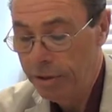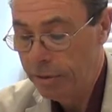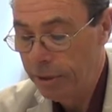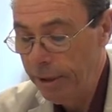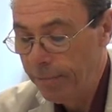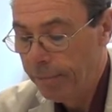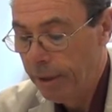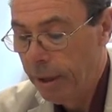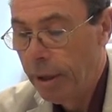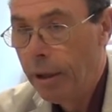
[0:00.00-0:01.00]
History,
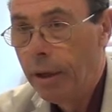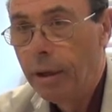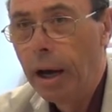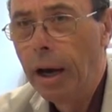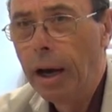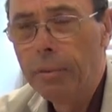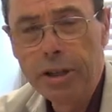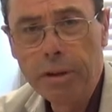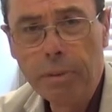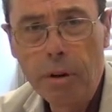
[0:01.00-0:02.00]

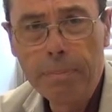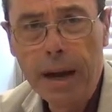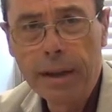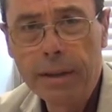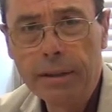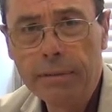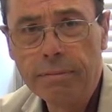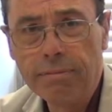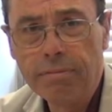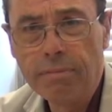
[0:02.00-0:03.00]
which he wrote back
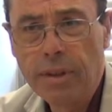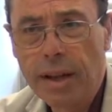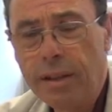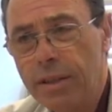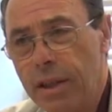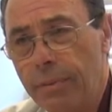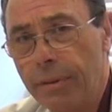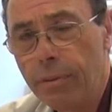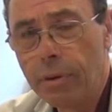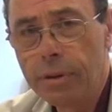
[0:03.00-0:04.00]
in
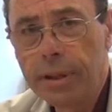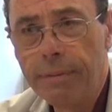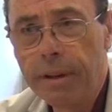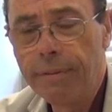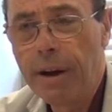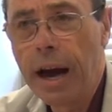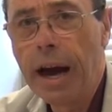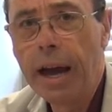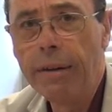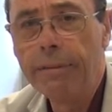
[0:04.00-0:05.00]

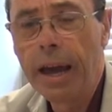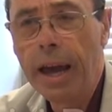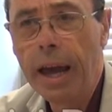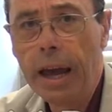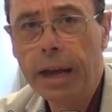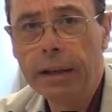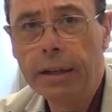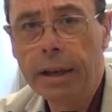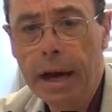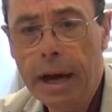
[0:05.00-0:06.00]
1974-75
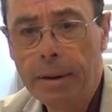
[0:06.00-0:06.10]
and